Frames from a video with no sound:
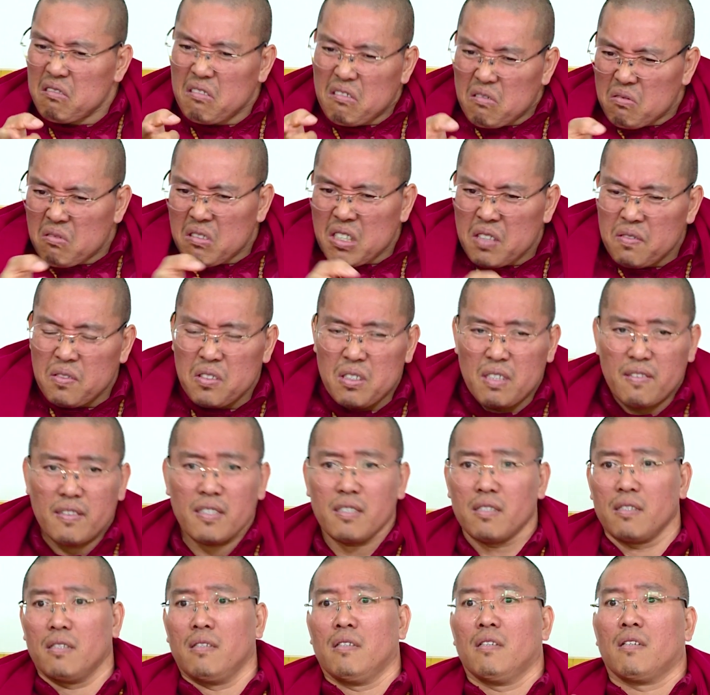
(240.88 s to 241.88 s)
you know, whatever, whatever,
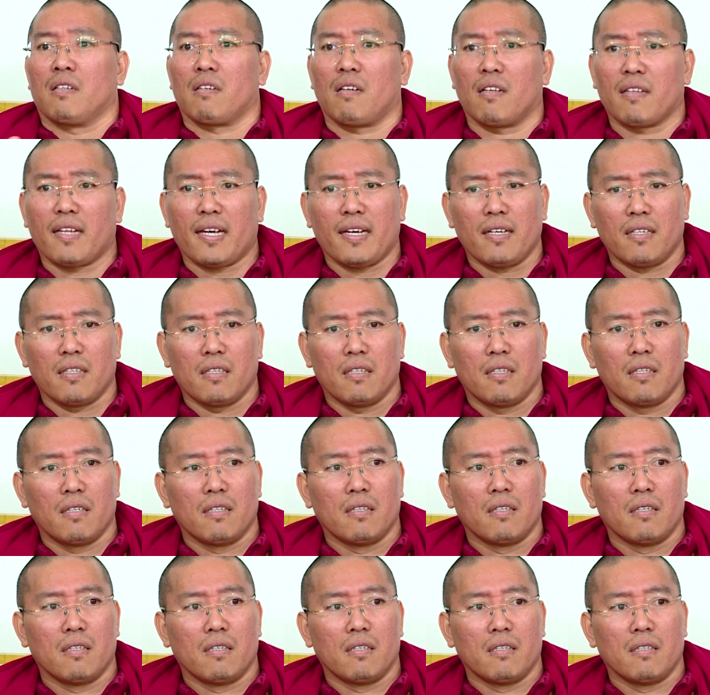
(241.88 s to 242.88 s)
all that.
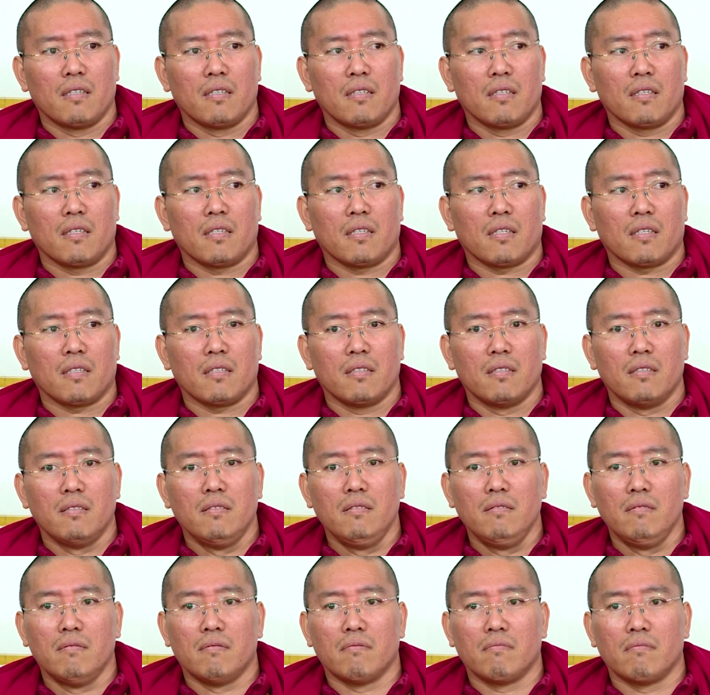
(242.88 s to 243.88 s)
You know?
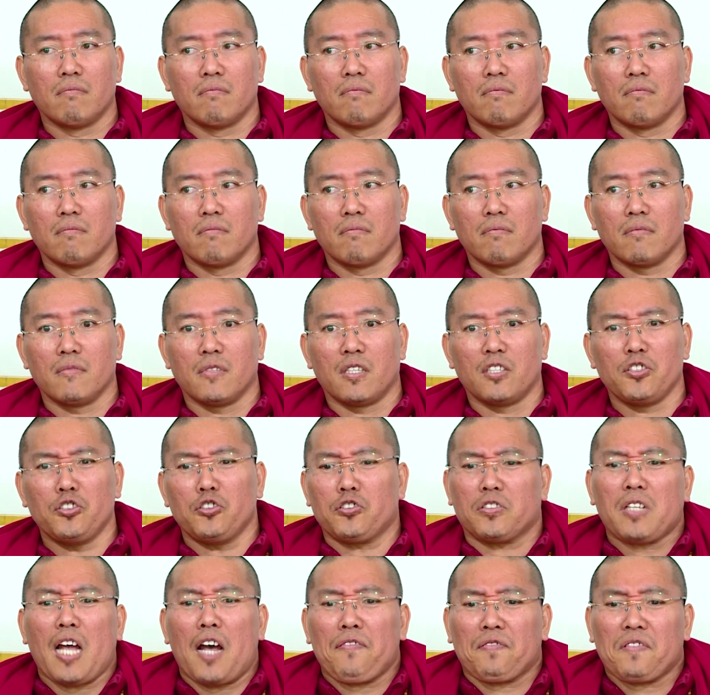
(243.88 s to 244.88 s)
And
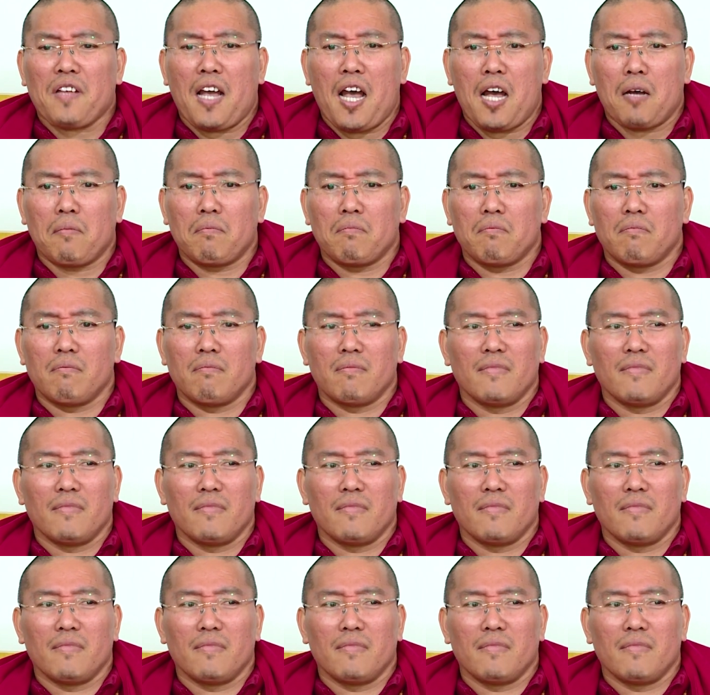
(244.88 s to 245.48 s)
you stuffed up.